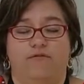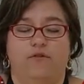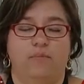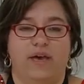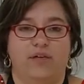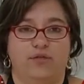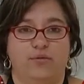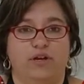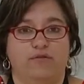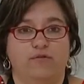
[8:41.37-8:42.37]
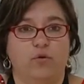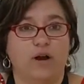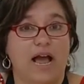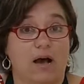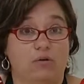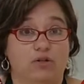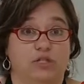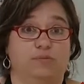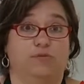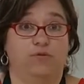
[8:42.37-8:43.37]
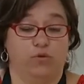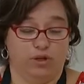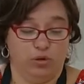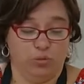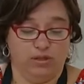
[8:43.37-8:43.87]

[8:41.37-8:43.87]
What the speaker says: for about 3 to 4 hours before you